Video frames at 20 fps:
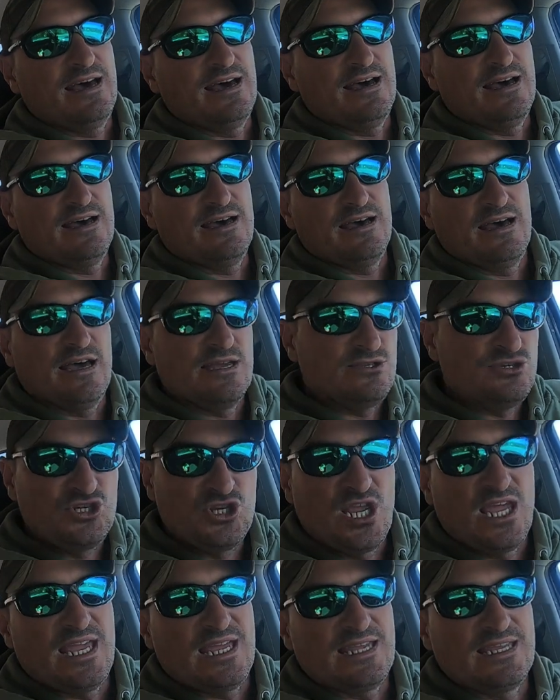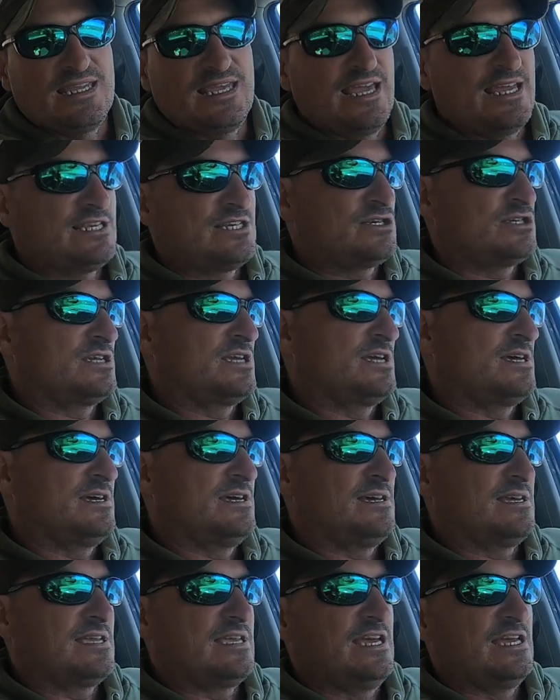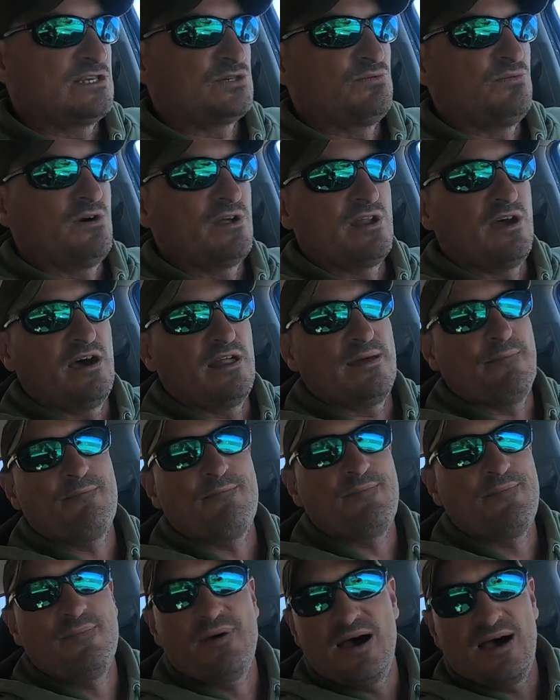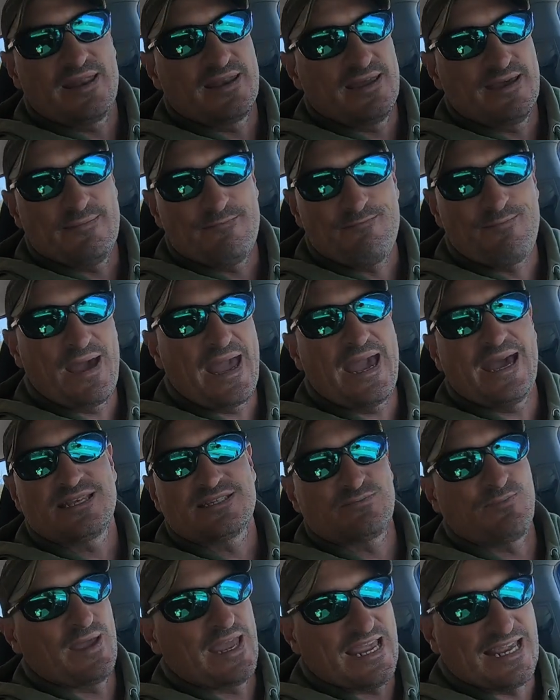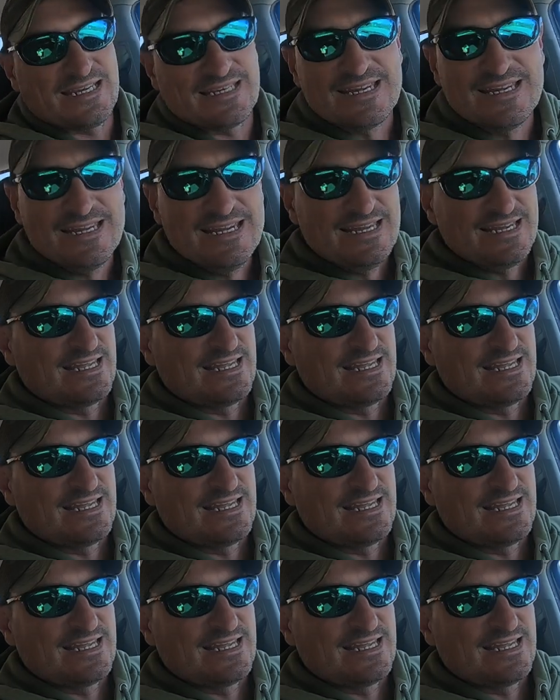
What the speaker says: a jig, catch one on a bass bait,